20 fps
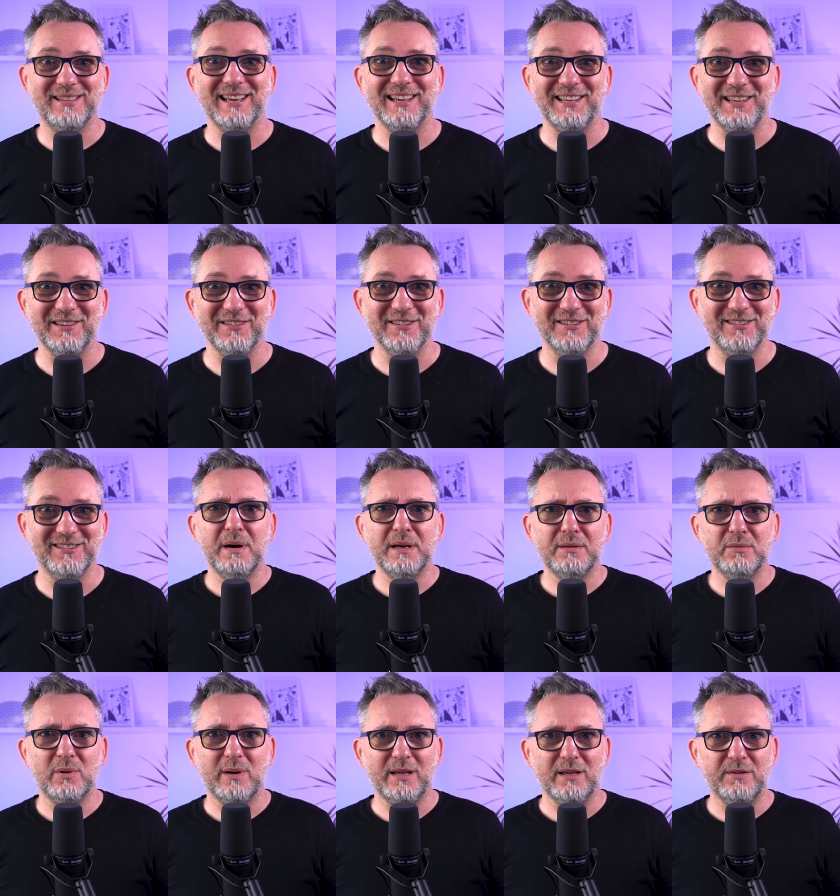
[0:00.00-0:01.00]
Thank you. By
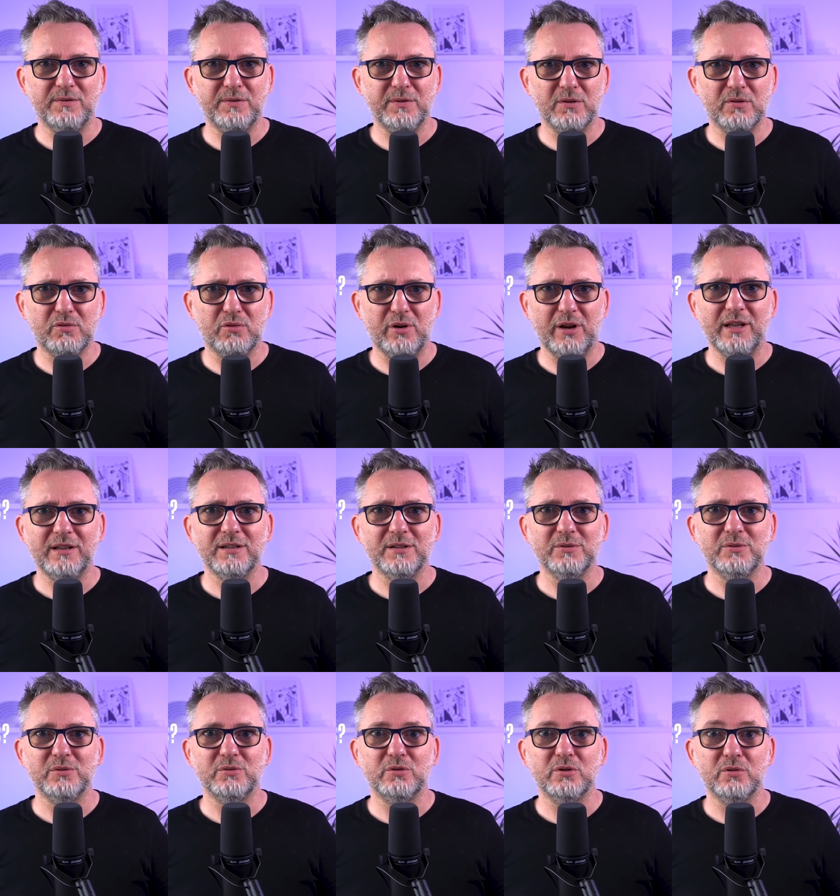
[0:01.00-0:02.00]
the way, if you're
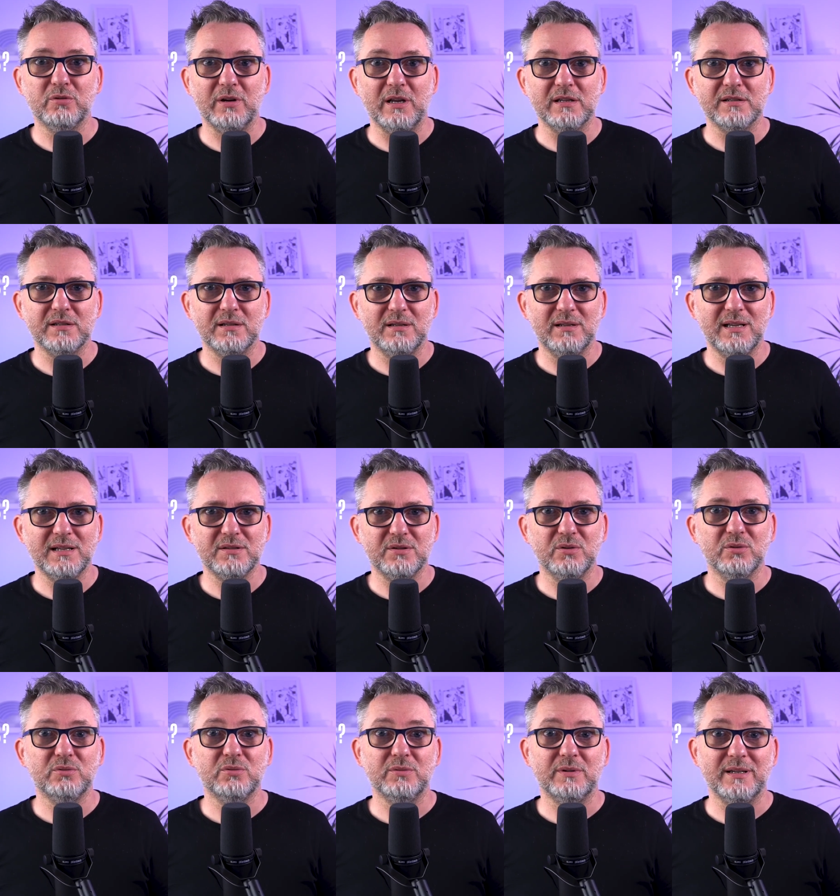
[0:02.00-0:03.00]
creating tutorials, let's
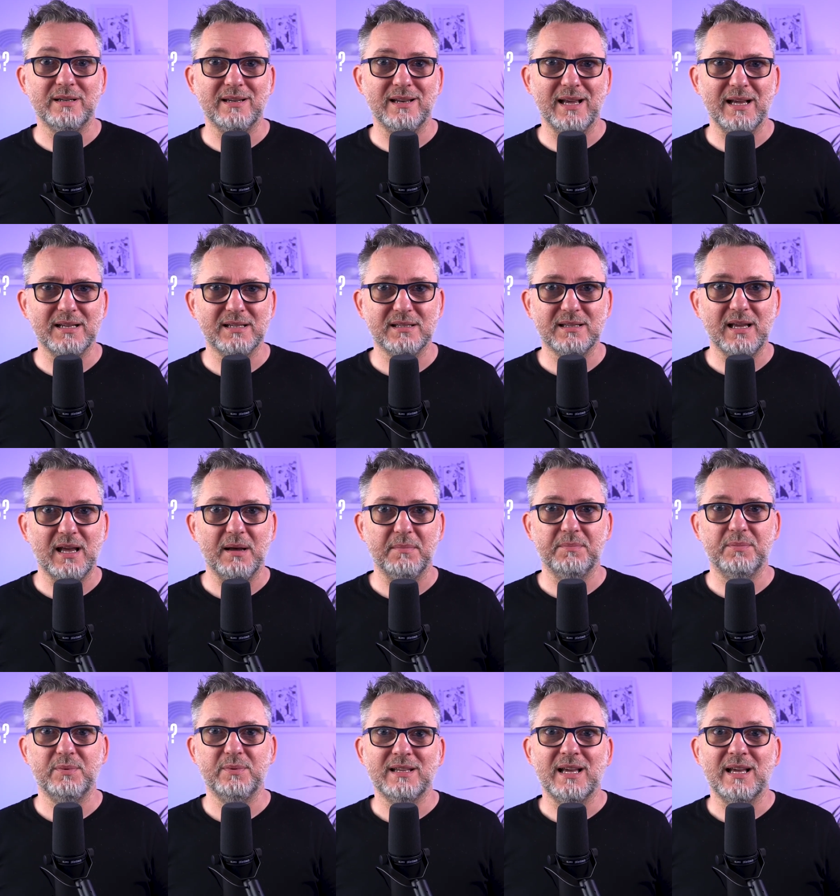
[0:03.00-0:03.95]
go to the next step.